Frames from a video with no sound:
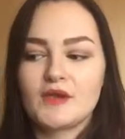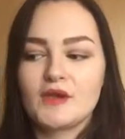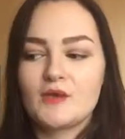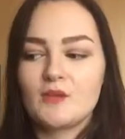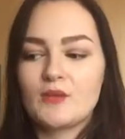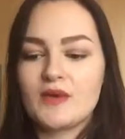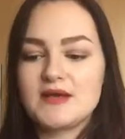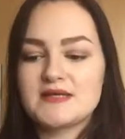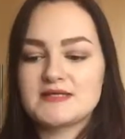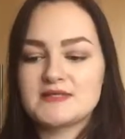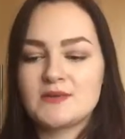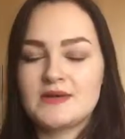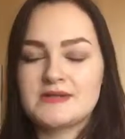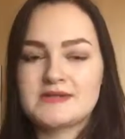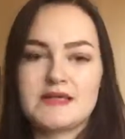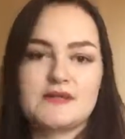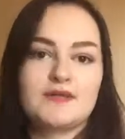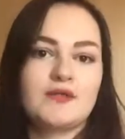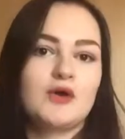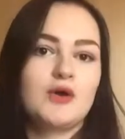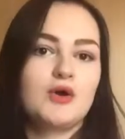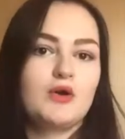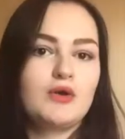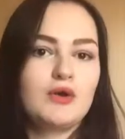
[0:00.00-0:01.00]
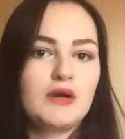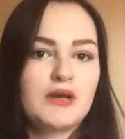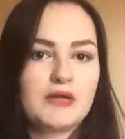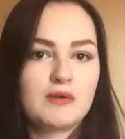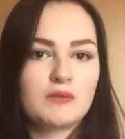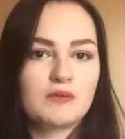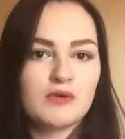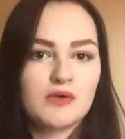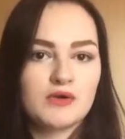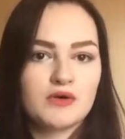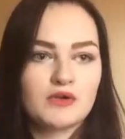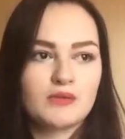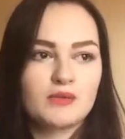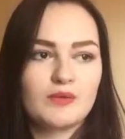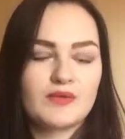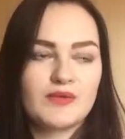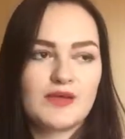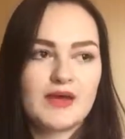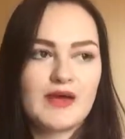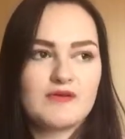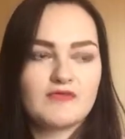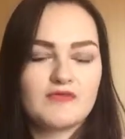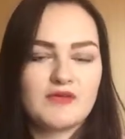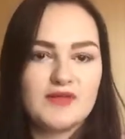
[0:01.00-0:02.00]
Whereas the ones like the Olay one, or the one
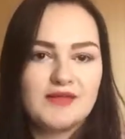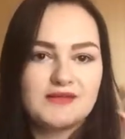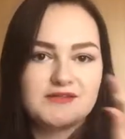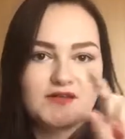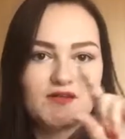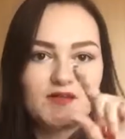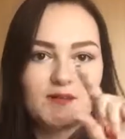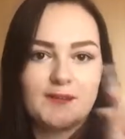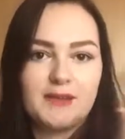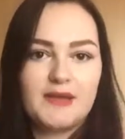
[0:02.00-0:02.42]
that I've got that's got the